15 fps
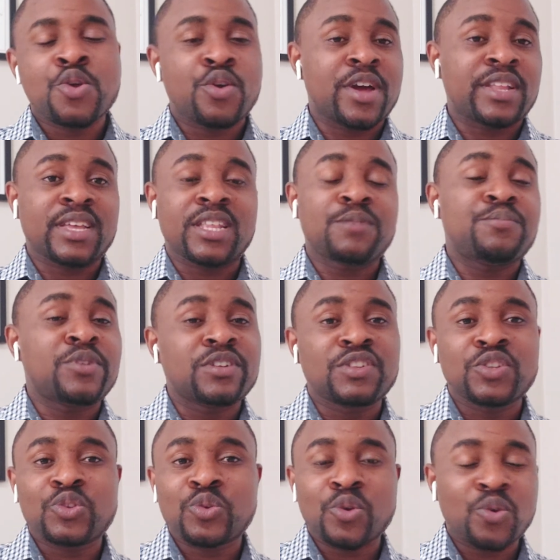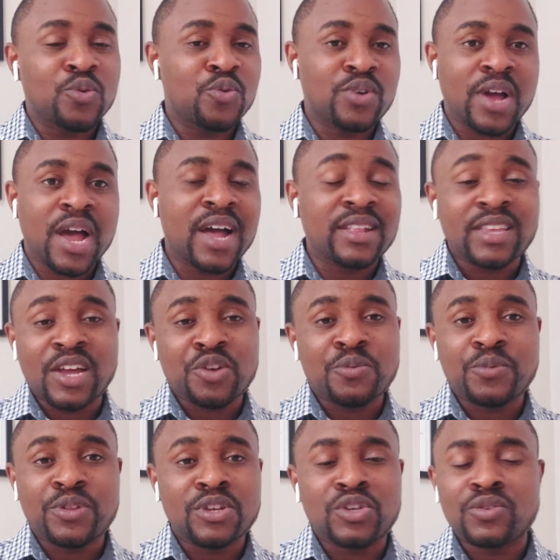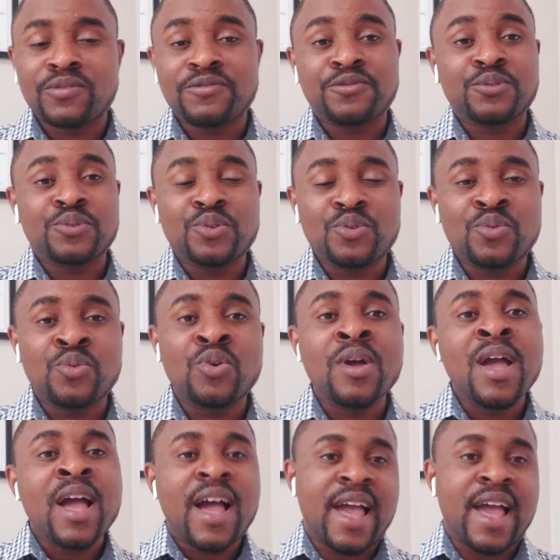you can tell the person to look at the accommodation for you.